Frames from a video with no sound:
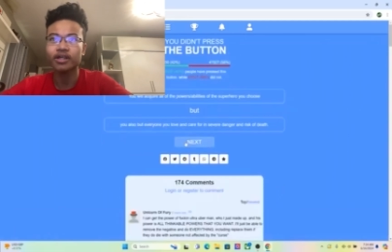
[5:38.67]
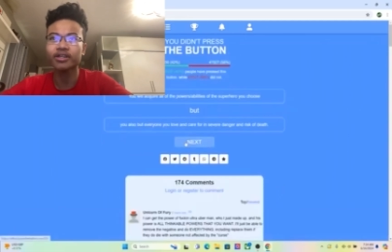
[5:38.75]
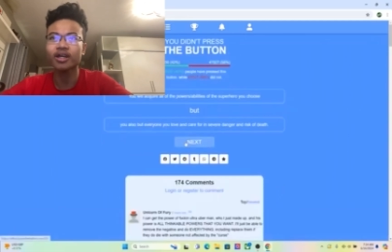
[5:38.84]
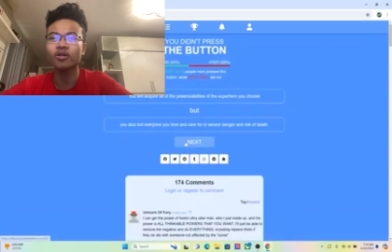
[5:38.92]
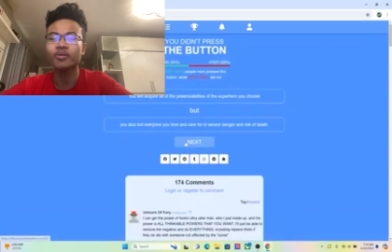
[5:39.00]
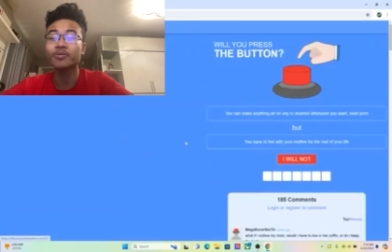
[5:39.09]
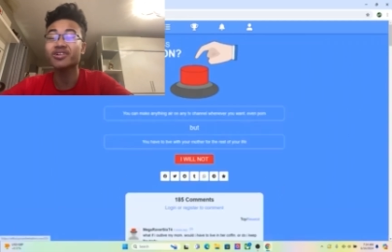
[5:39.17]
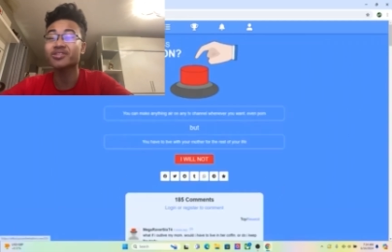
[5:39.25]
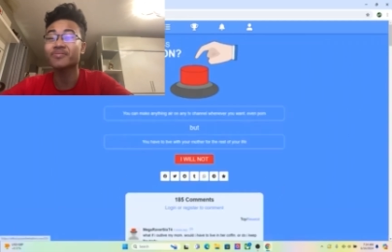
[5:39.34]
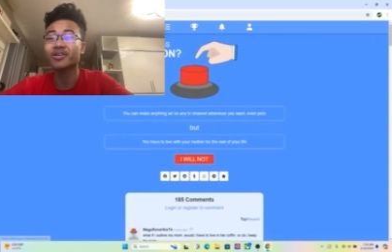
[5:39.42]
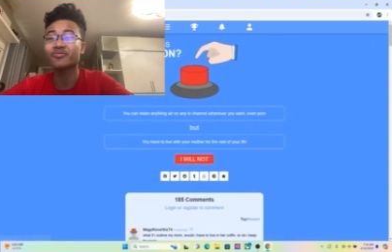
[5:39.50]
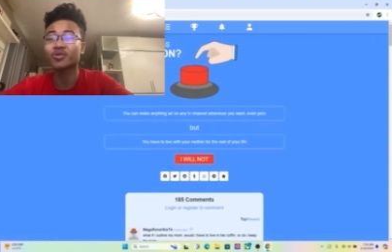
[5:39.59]
I only press the
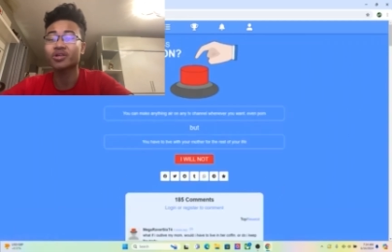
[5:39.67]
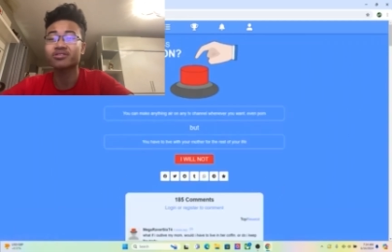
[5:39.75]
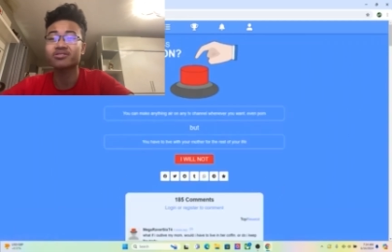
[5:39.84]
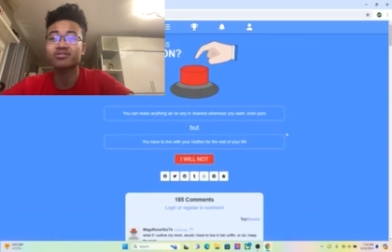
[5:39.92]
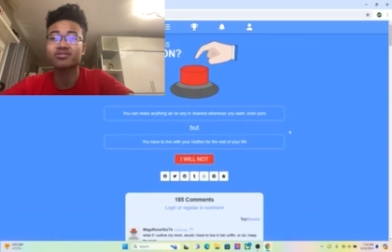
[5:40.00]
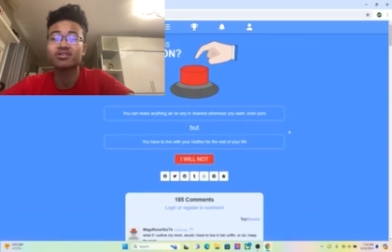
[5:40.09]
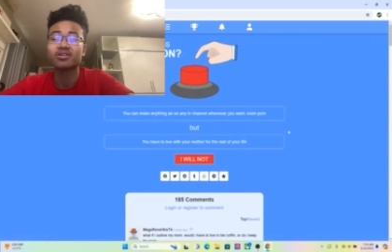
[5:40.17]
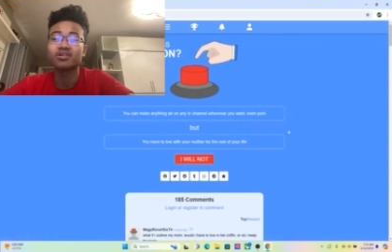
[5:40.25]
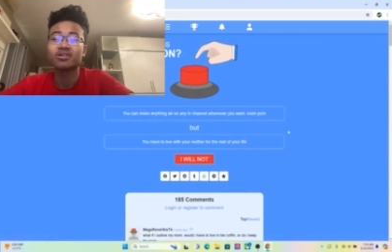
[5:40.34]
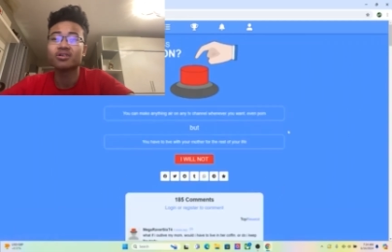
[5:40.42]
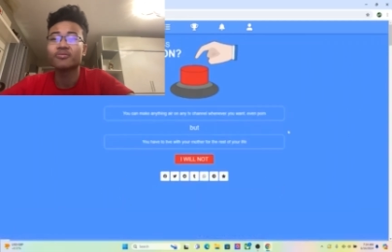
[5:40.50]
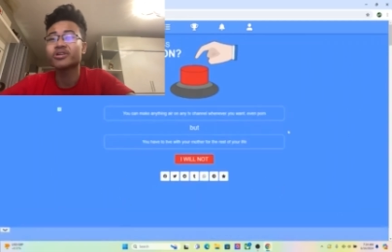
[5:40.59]
button once.
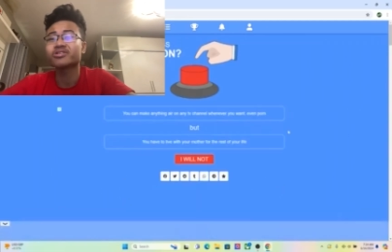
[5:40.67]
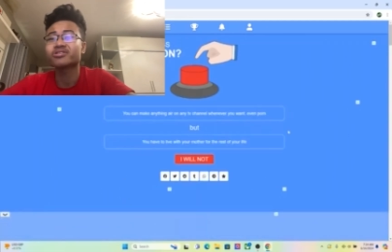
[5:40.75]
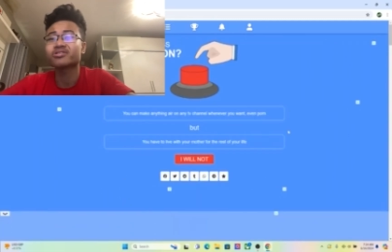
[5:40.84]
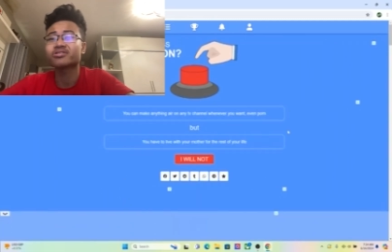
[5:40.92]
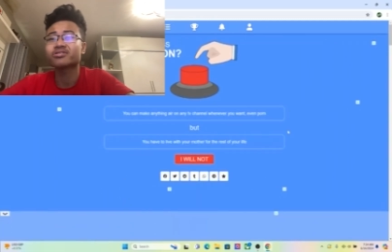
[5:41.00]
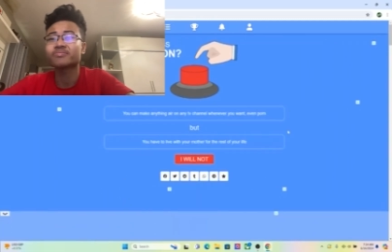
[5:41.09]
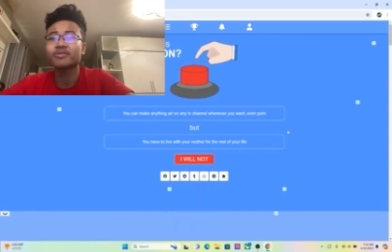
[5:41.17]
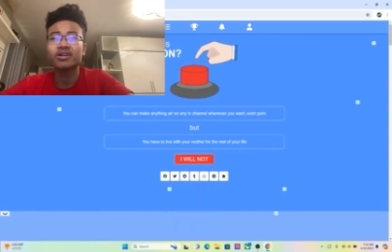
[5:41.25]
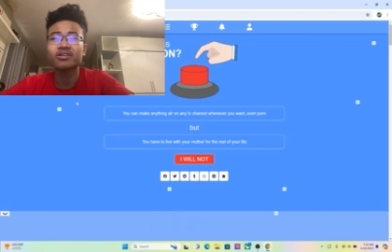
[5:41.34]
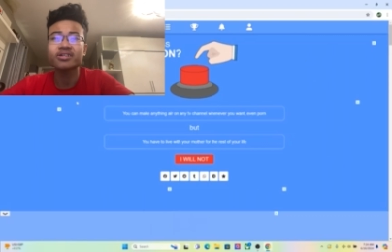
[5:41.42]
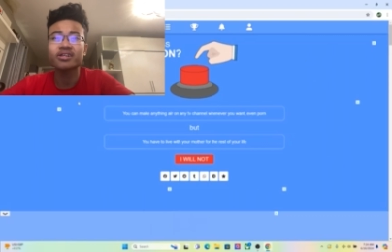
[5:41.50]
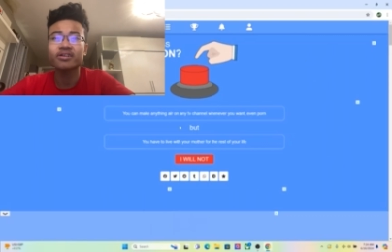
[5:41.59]
Which, not
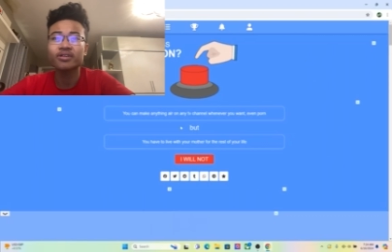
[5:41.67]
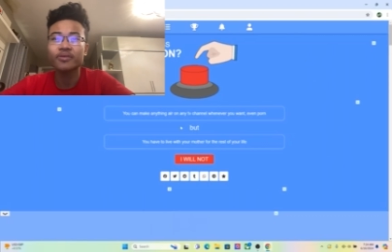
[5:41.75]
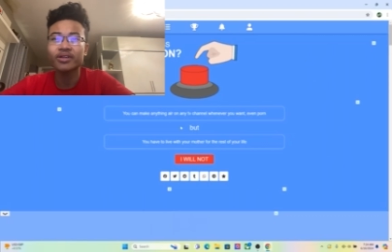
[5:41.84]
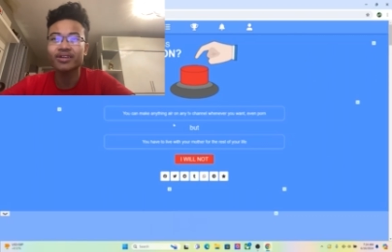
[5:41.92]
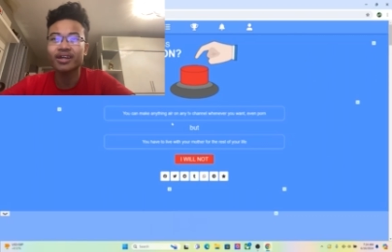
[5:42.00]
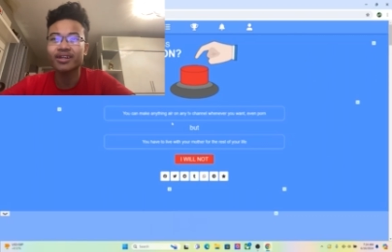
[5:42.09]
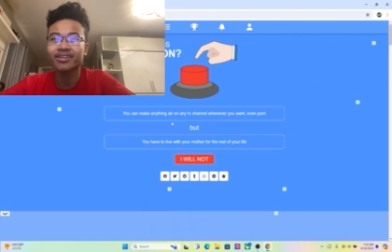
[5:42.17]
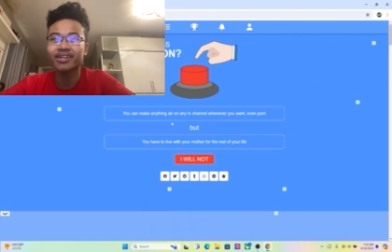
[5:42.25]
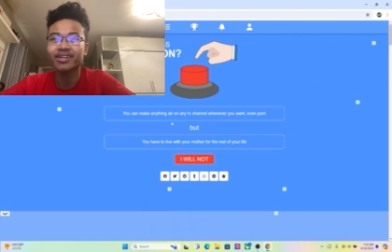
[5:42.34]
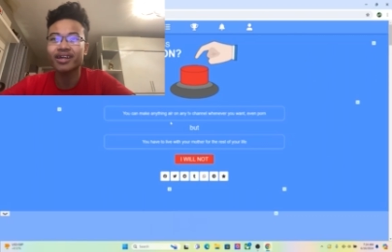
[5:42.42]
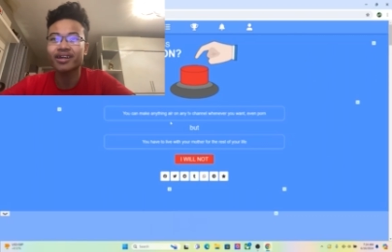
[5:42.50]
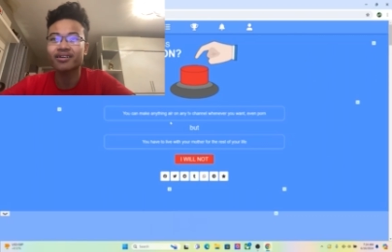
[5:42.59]
telling me
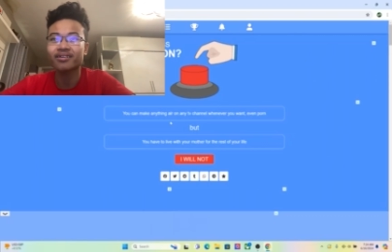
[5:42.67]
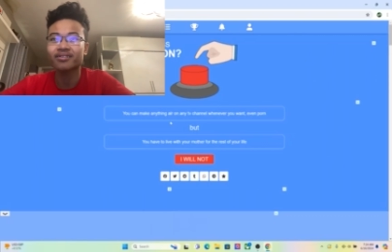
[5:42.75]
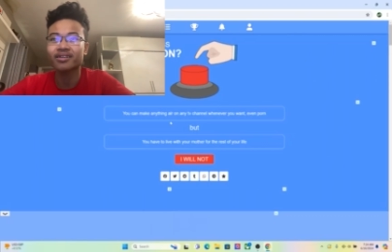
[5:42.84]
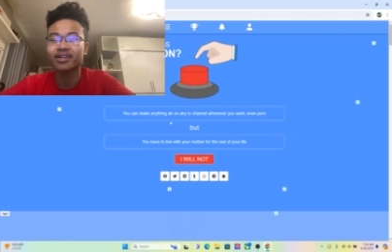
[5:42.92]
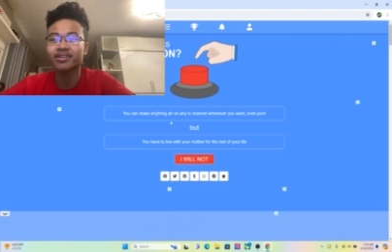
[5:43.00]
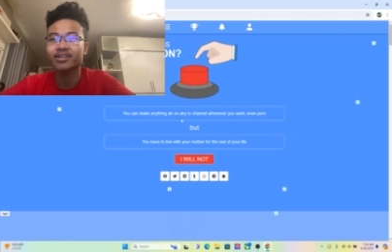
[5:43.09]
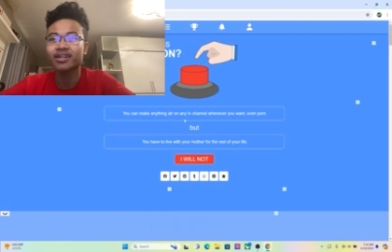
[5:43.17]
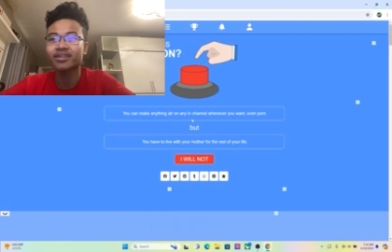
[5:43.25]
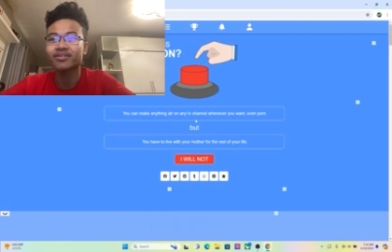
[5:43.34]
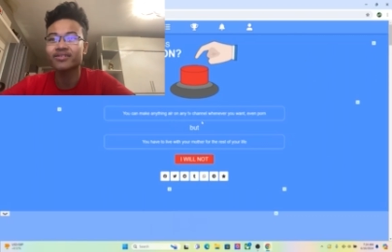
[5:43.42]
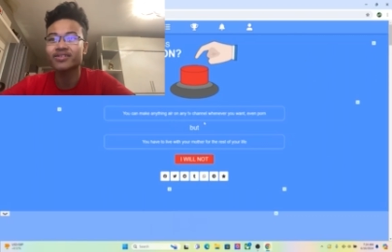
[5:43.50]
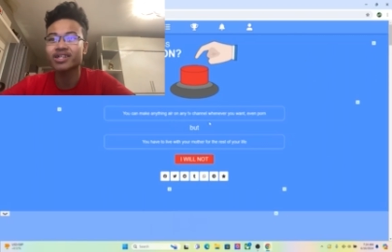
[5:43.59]
anything air on any
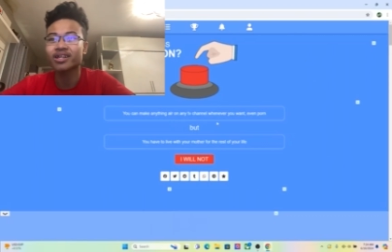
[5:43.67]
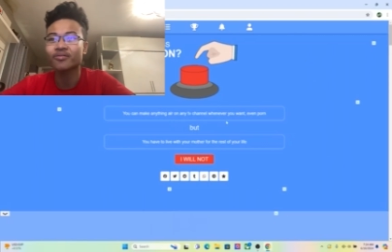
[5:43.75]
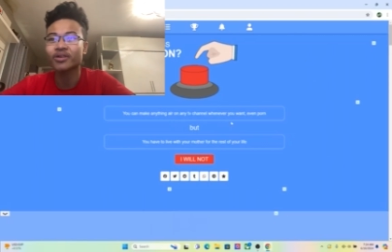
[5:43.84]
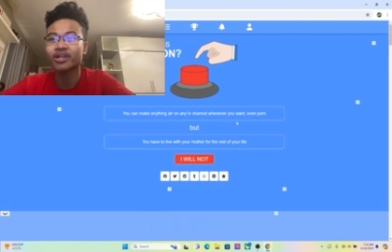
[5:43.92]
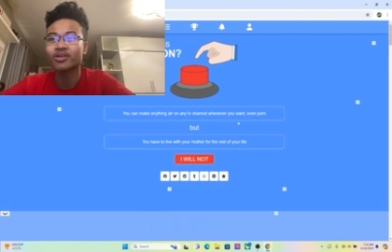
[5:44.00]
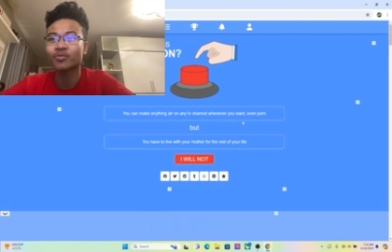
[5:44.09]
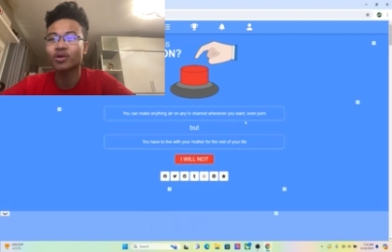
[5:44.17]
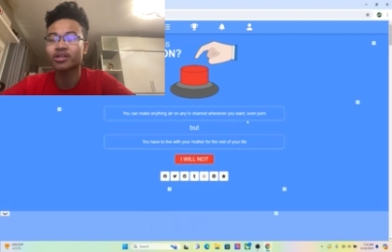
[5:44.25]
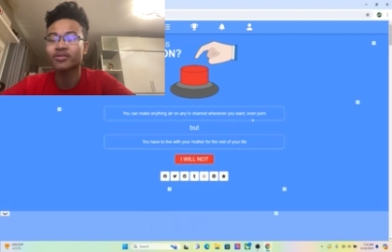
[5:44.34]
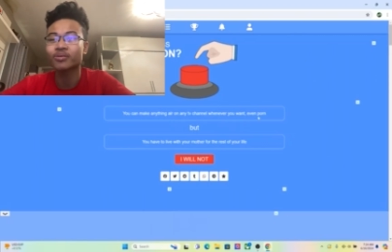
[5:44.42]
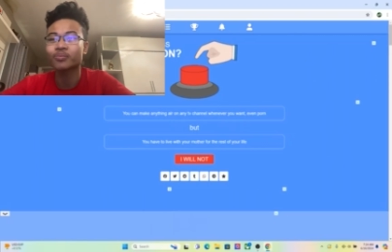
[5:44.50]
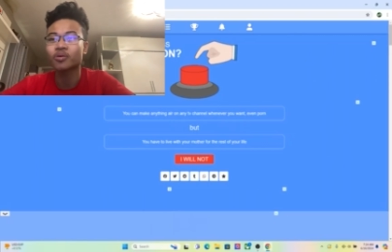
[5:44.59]
television channel but you want,
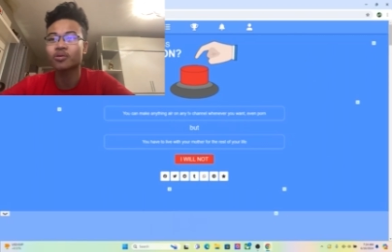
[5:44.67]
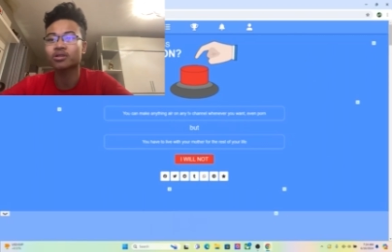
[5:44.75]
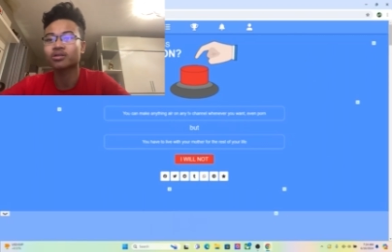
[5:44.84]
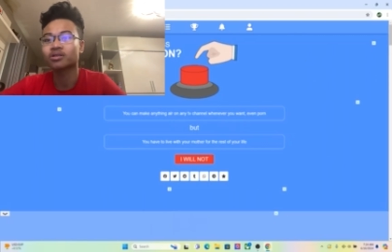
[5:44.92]
even porn.